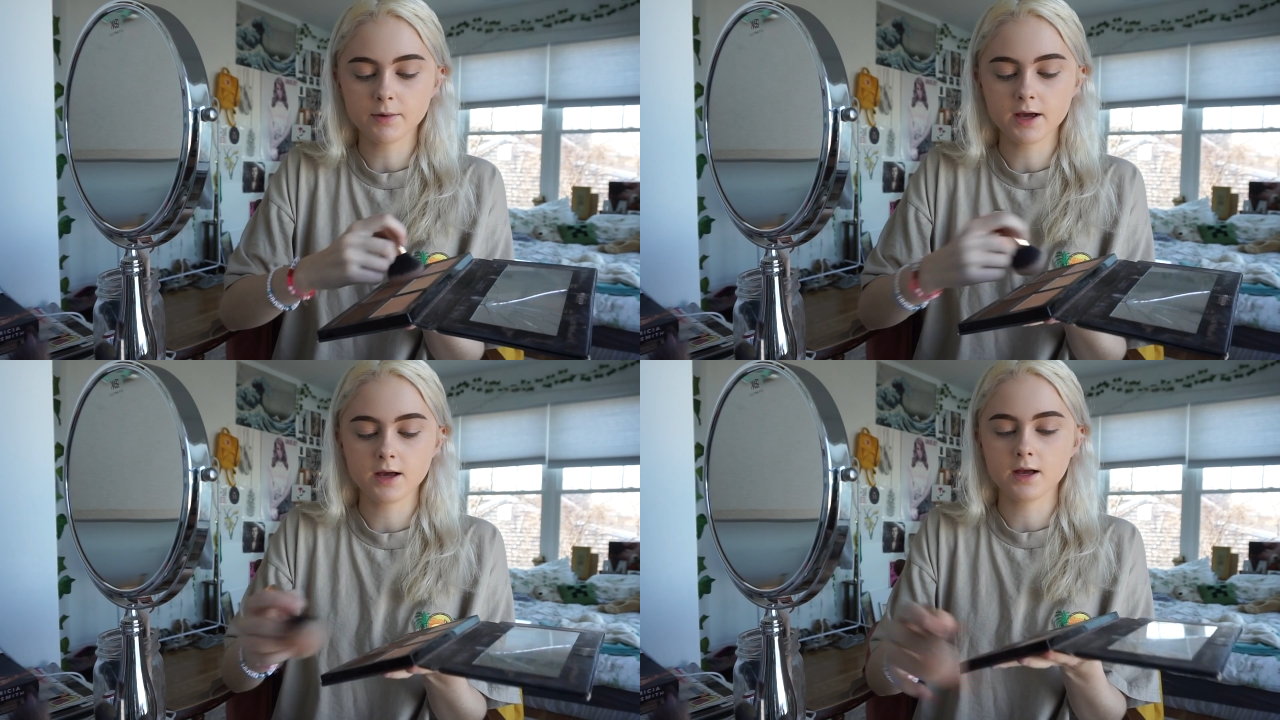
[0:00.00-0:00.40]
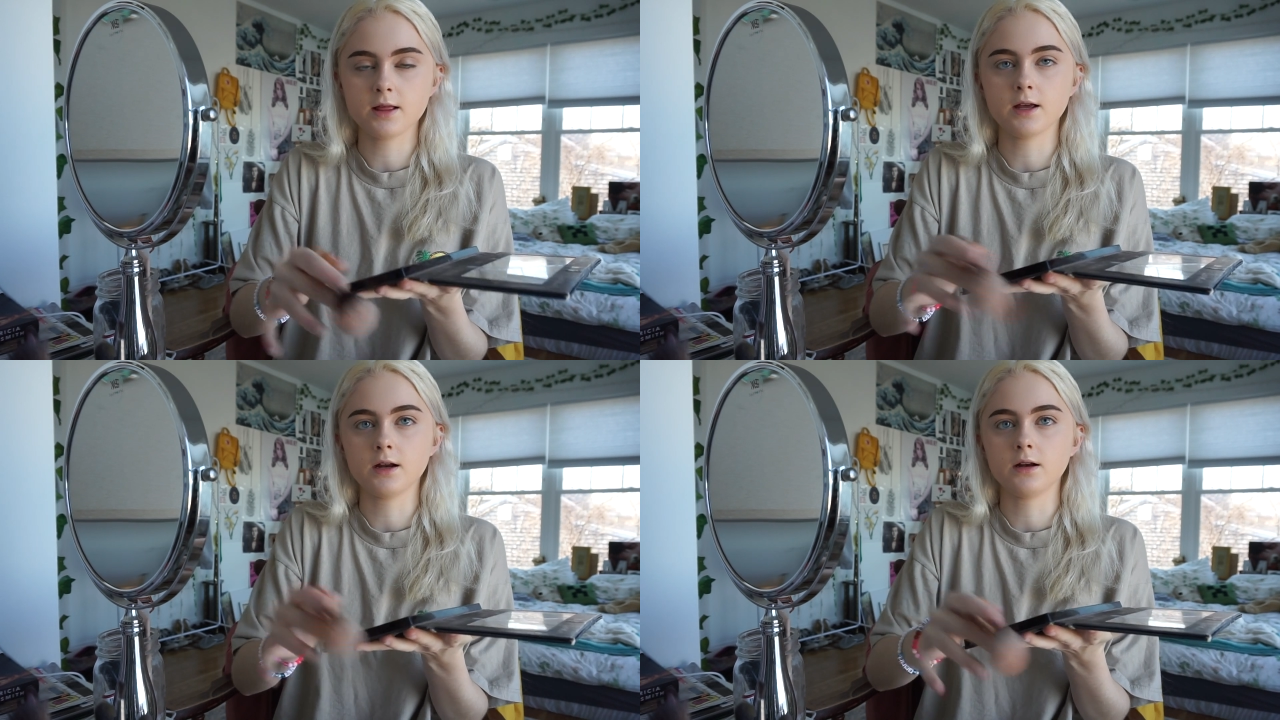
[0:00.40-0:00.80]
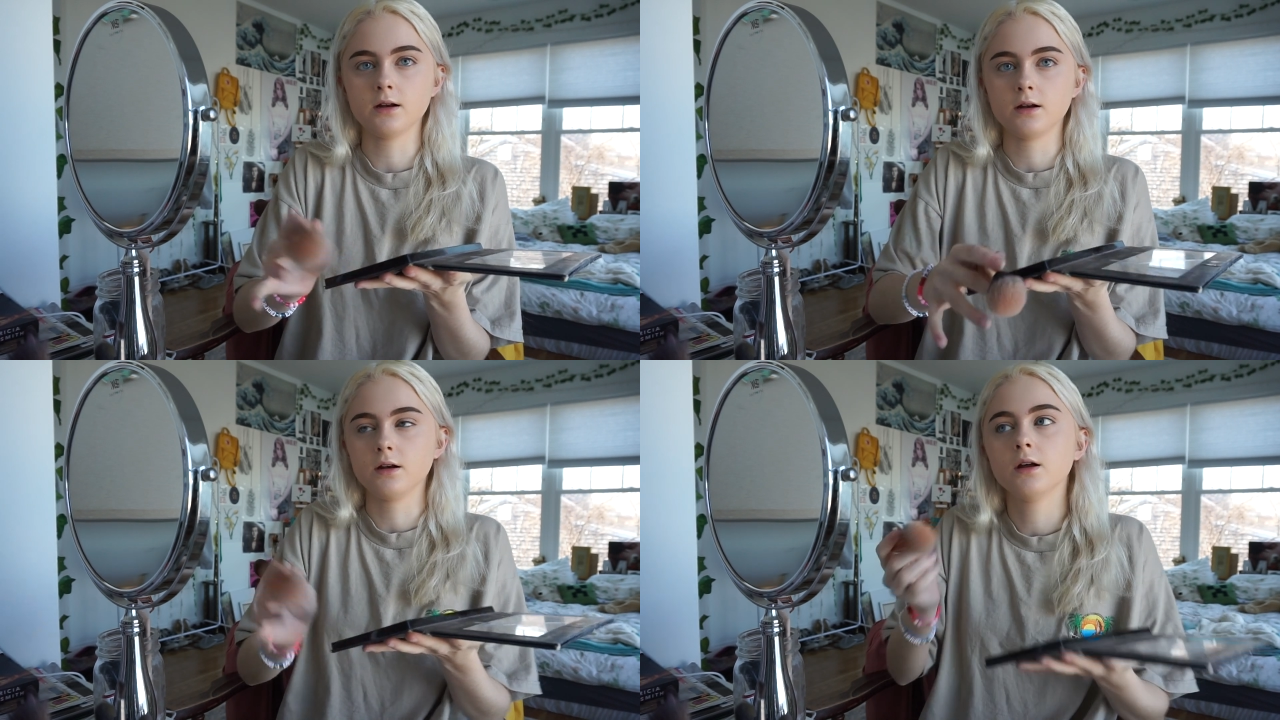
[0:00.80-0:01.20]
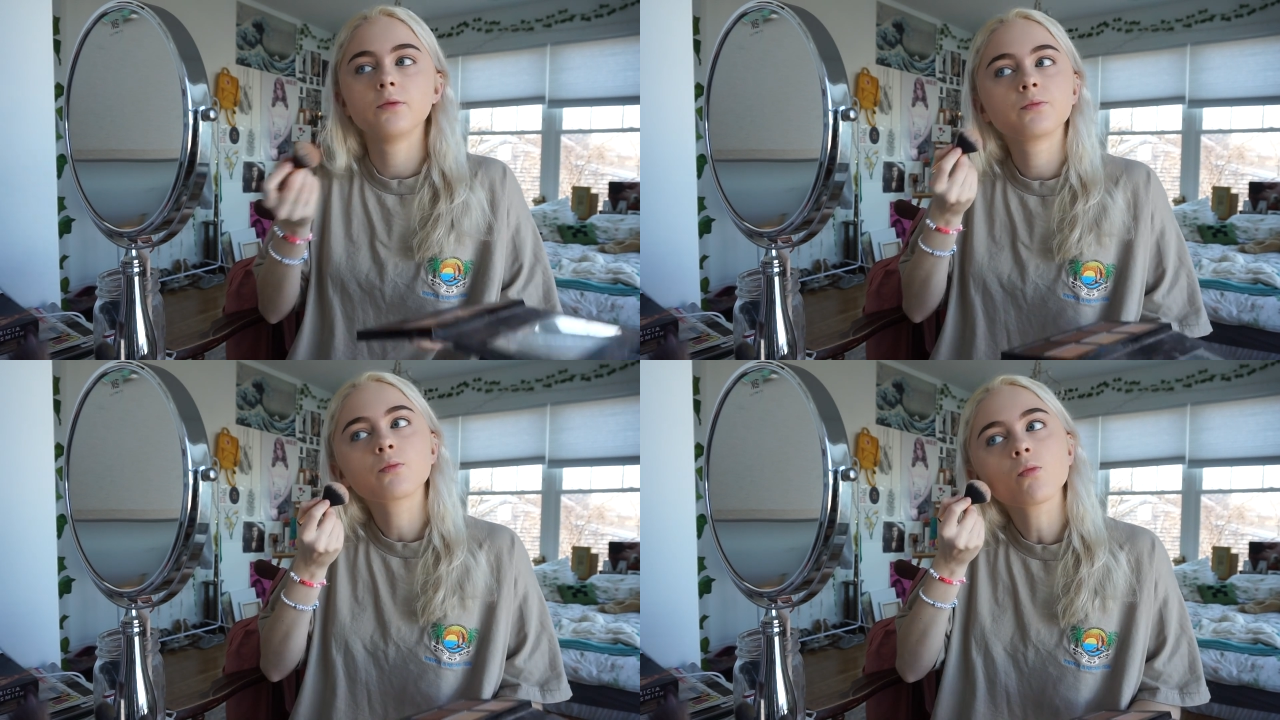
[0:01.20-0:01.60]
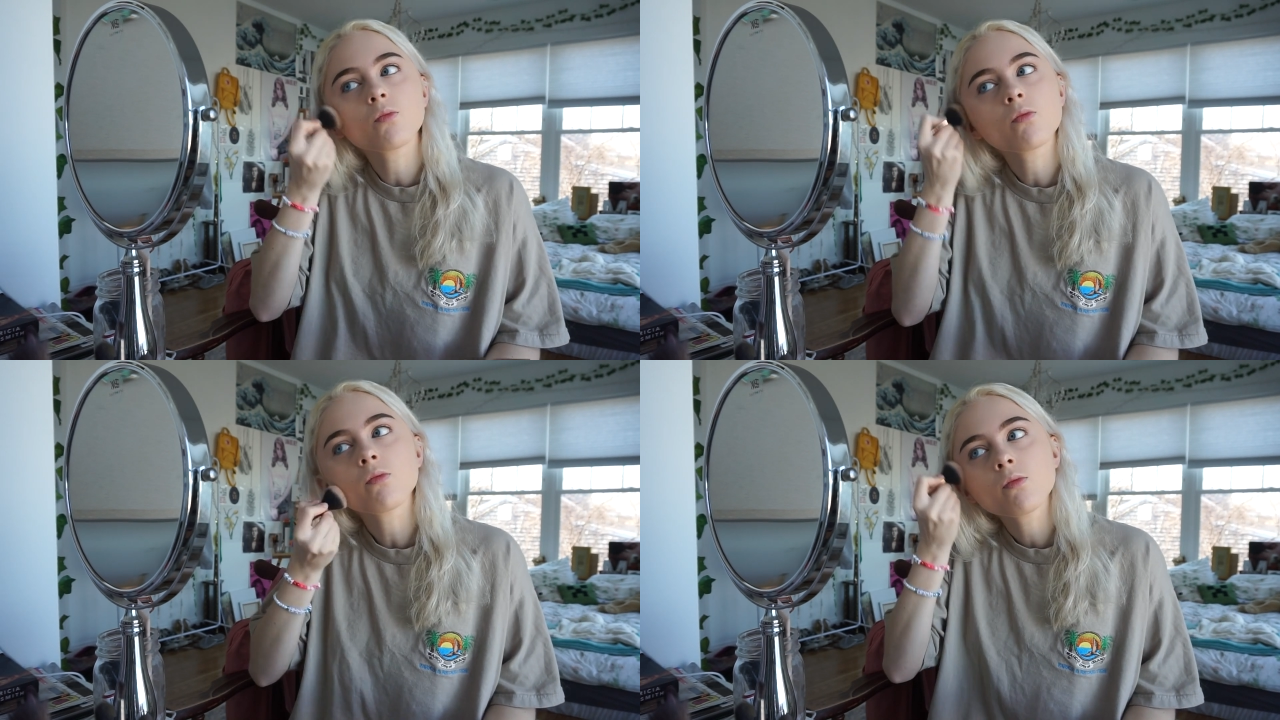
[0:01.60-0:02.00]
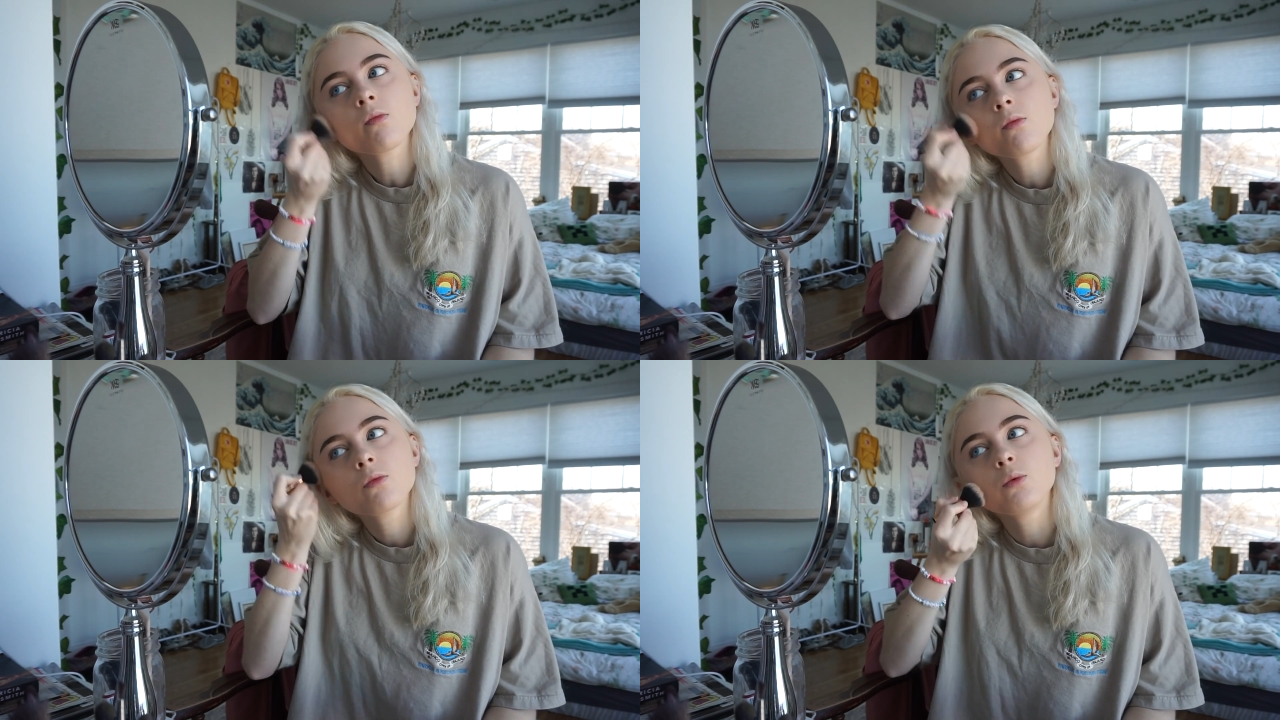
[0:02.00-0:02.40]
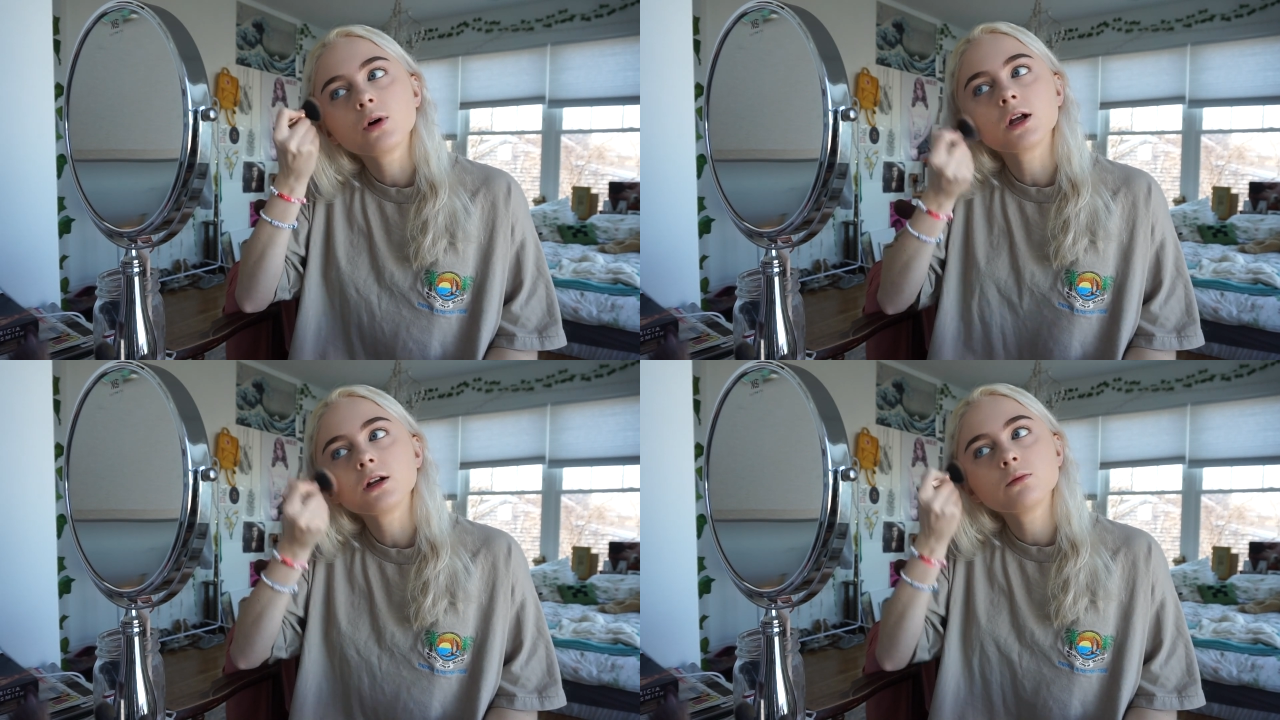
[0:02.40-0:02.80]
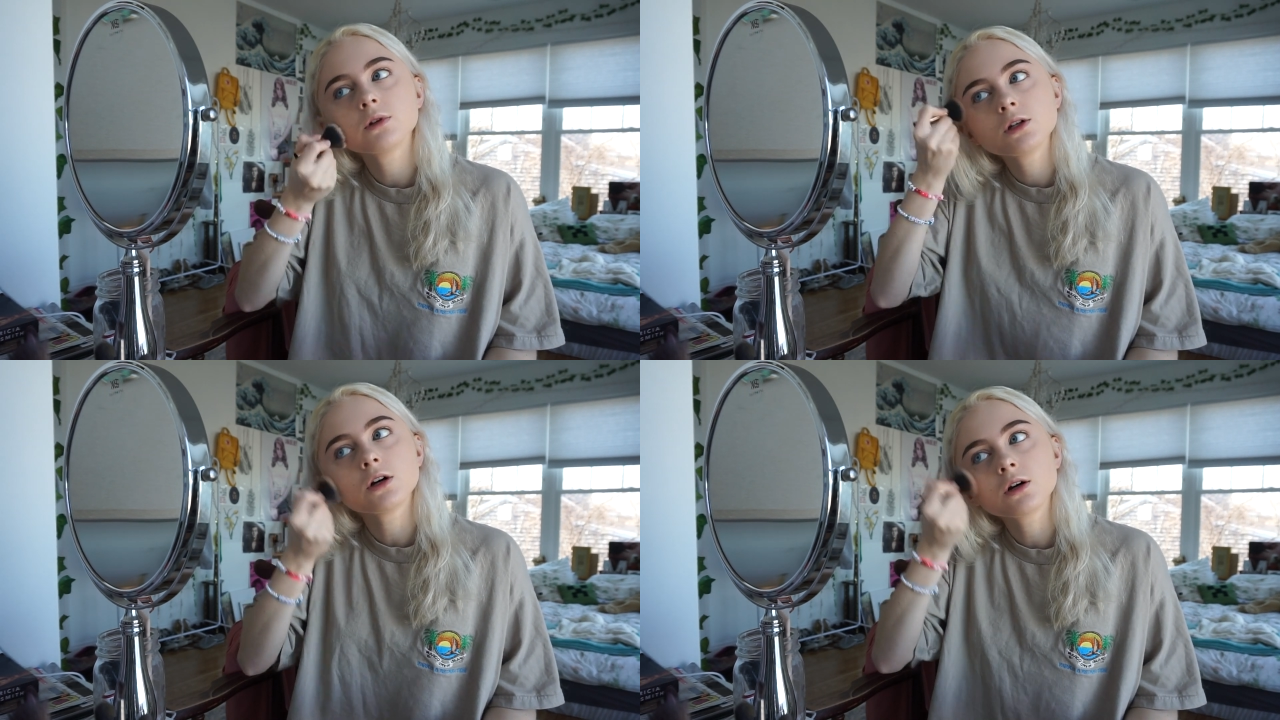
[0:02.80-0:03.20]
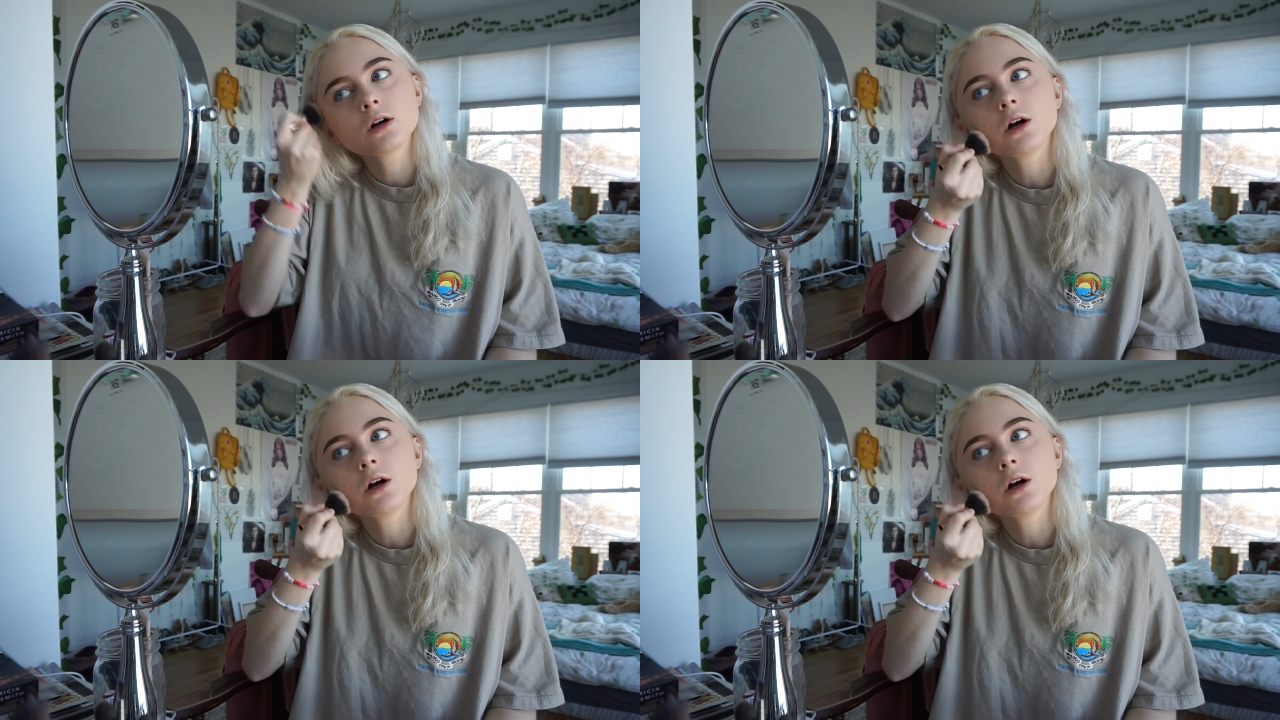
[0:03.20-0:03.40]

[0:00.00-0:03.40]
a bit, and then we'll get in with a darker